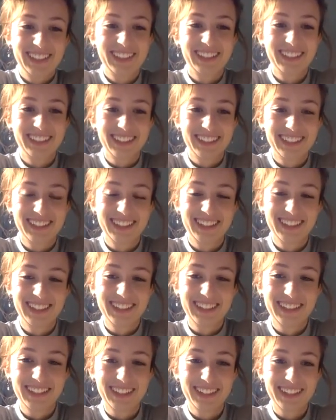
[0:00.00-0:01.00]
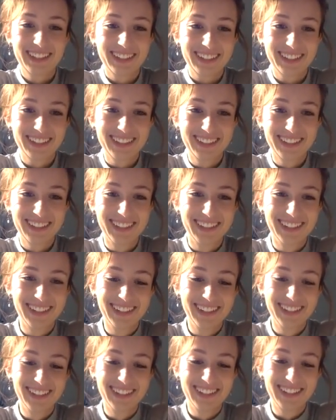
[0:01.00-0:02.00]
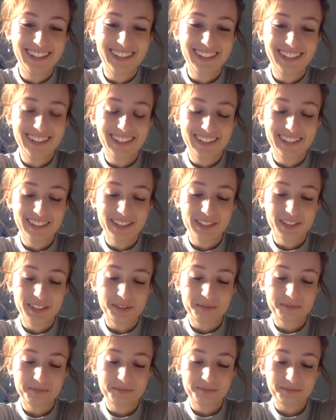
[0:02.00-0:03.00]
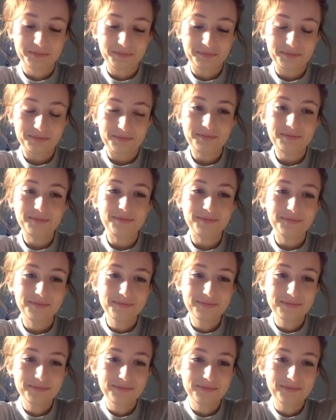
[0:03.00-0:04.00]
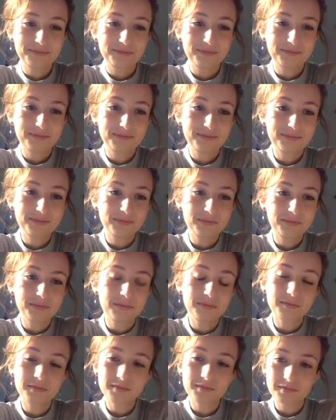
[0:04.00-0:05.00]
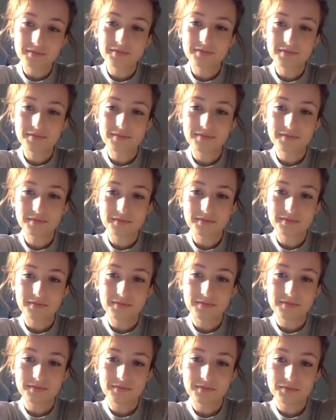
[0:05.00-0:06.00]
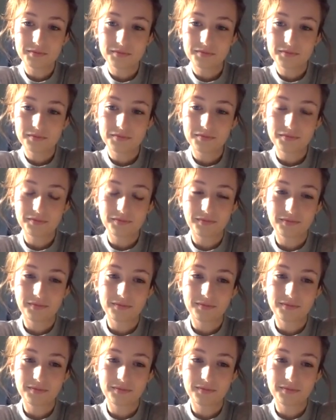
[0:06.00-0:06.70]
[no speech]